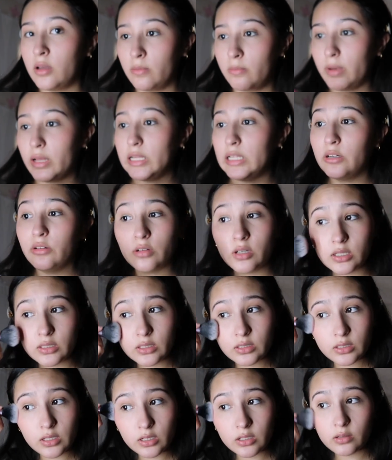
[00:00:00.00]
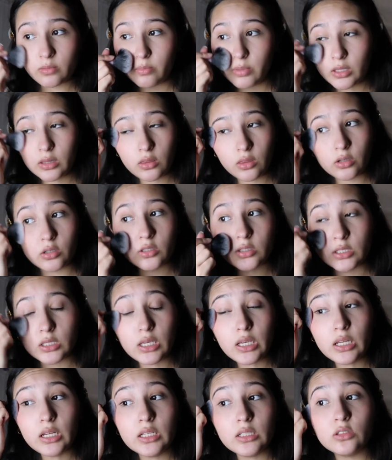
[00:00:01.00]
My little cousin's gonna be
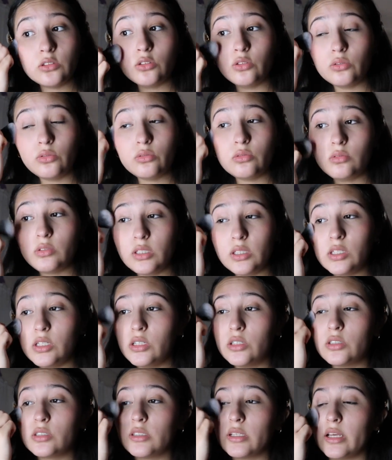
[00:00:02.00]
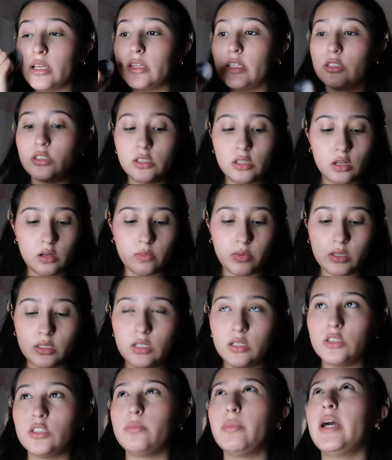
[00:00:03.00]
13 in 2 years. Like, she's gonna be a
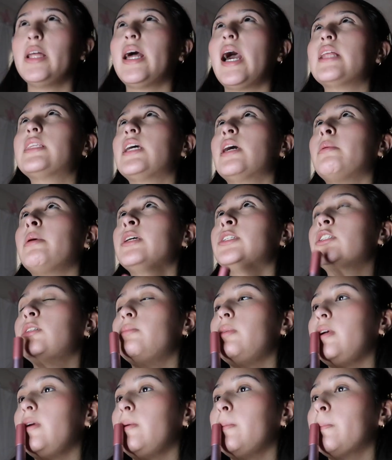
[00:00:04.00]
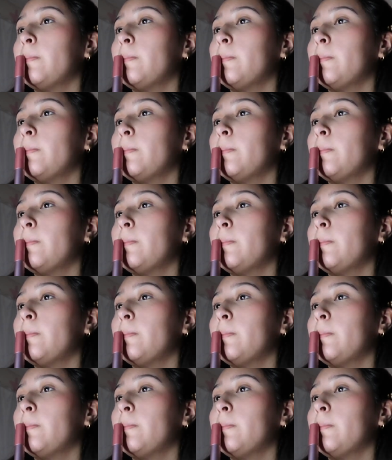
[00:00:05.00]
teenager. By that time, I should be...